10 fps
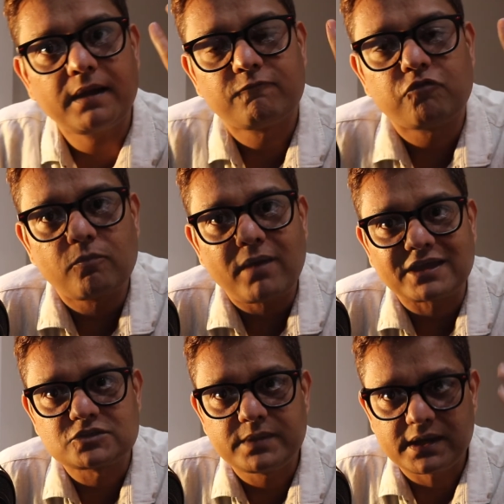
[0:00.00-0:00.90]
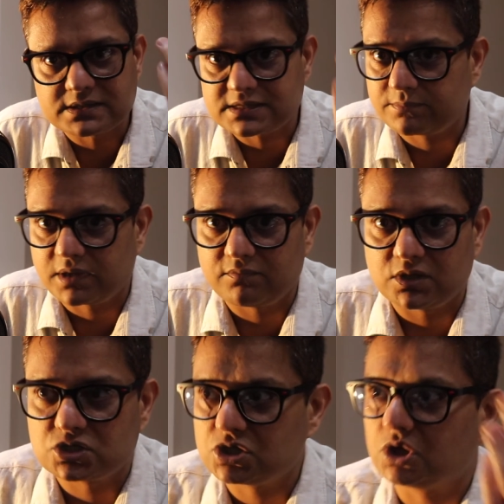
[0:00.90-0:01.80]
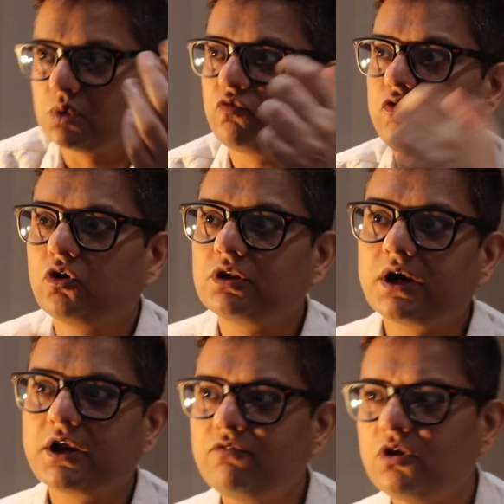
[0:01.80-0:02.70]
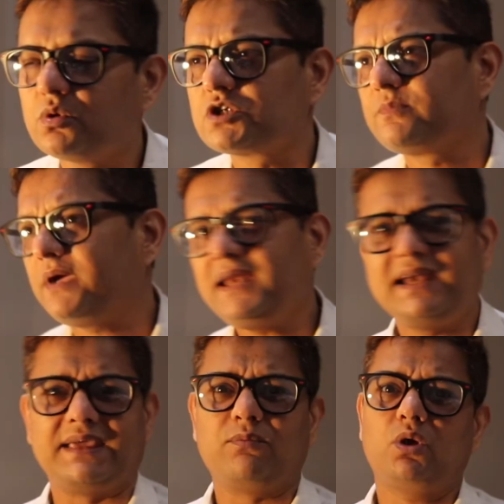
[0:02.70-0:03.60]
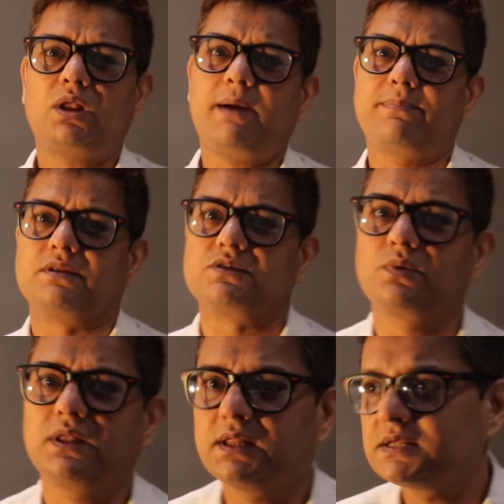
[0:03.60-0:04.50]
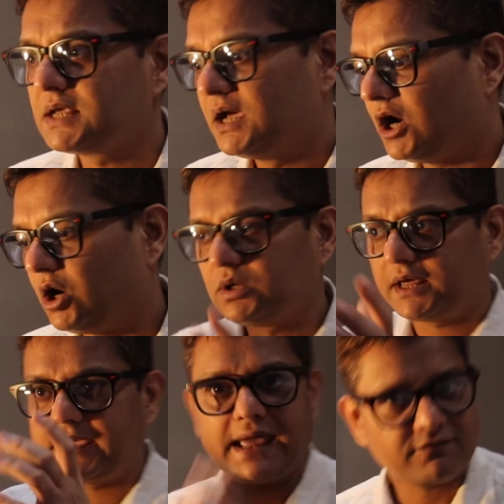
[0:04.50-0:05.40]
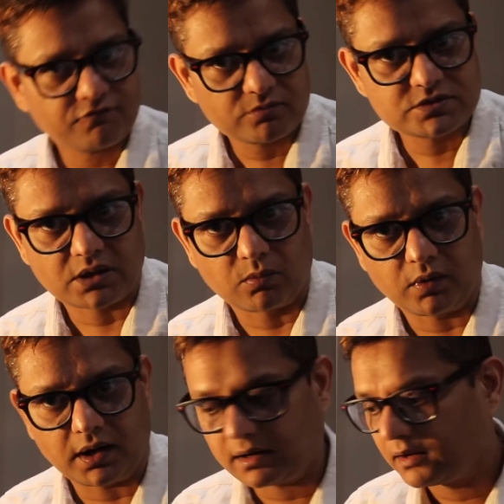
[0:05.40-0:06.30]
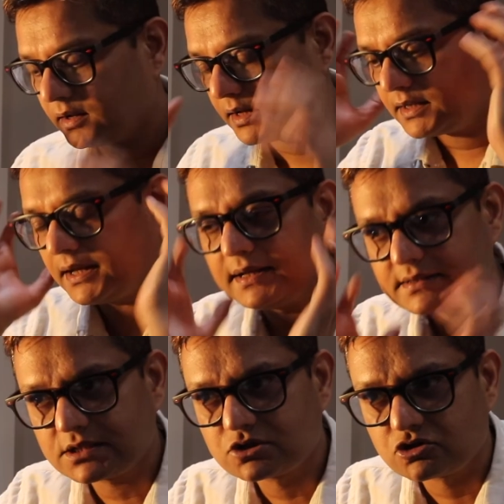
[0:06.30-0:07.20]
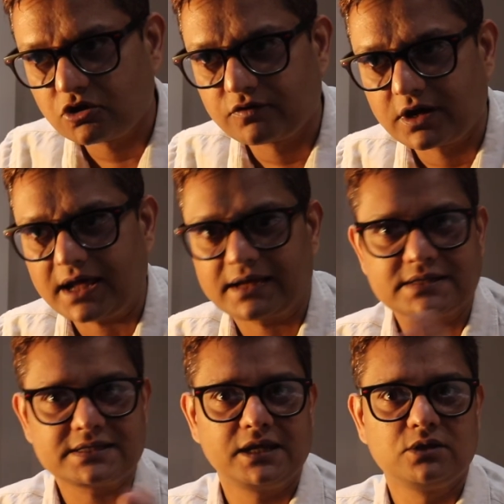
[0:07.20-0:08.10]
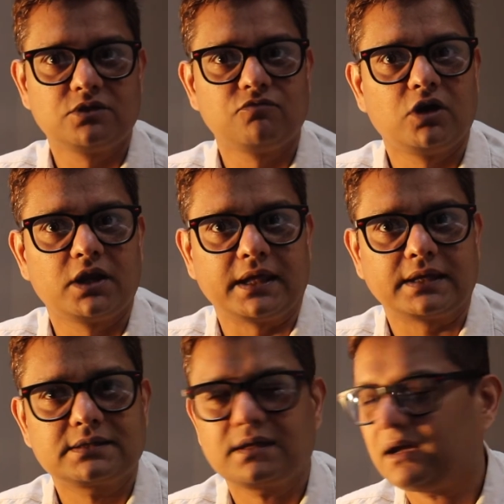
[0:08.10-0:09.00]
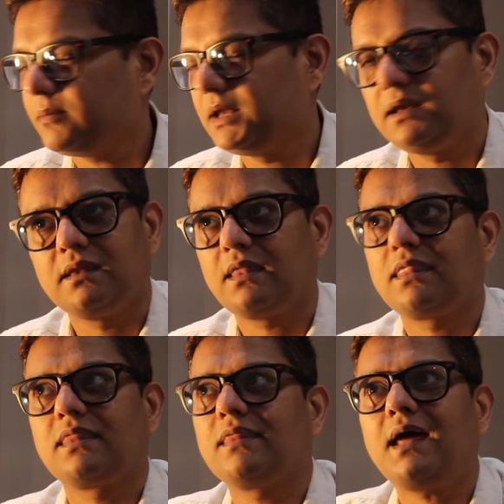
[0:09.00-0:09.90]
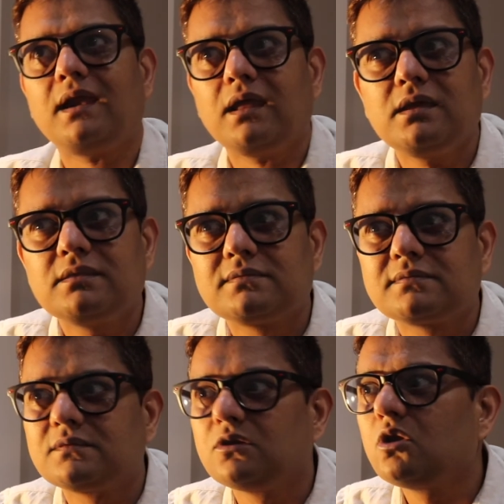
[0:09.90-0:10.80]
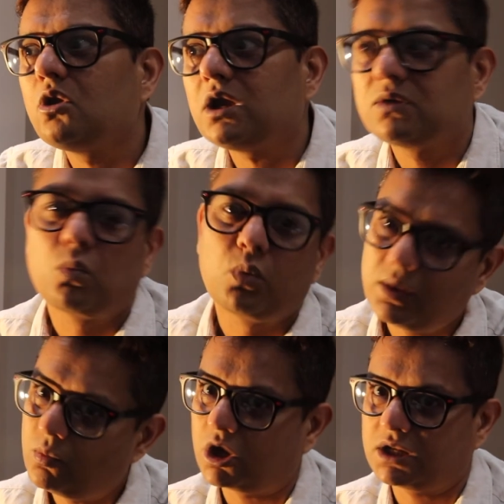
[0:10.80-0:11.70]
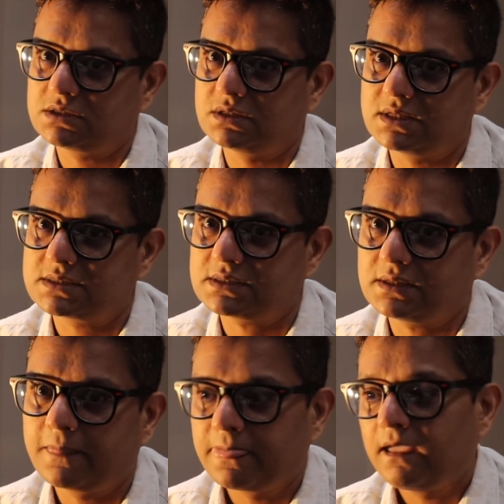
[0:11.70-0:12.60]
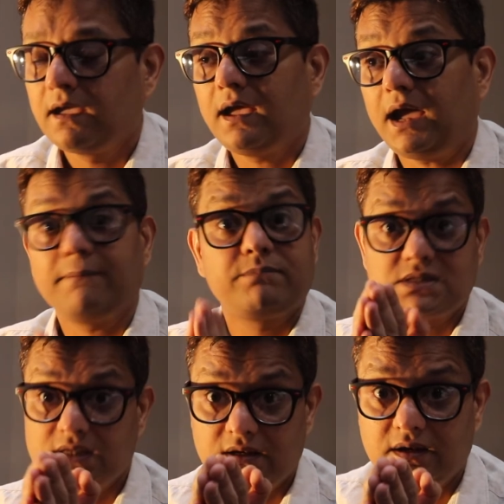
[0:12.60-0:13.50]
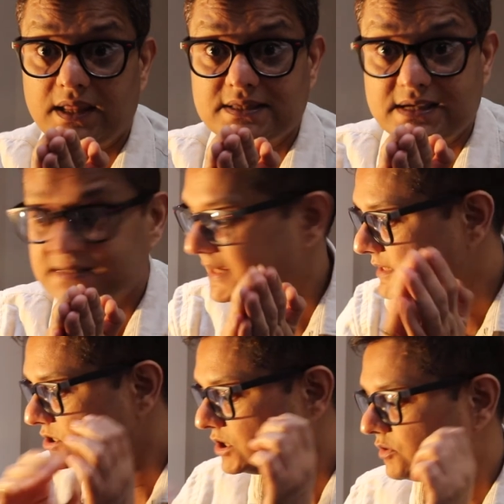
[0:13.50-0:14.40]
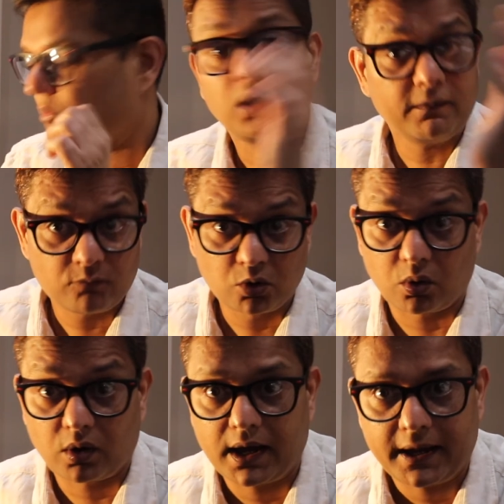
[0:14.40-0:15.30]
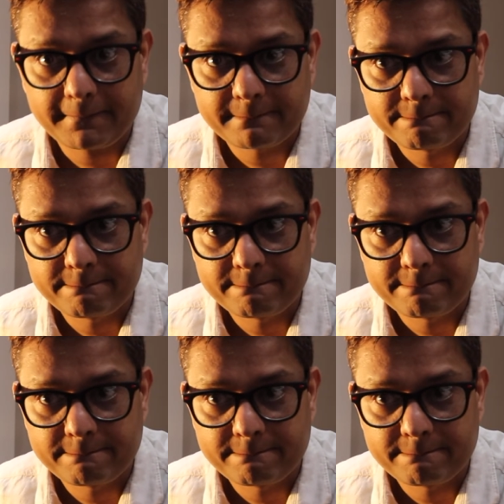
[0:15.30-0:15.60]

For my experience, I'm giving to you. For the reviewers mainly, what happens with this? Oh, they get from somewhere, they listen to overnight and tell you the verdict. I mean, that is not we wanted to listen. And particularly, as I say to you, one more guy.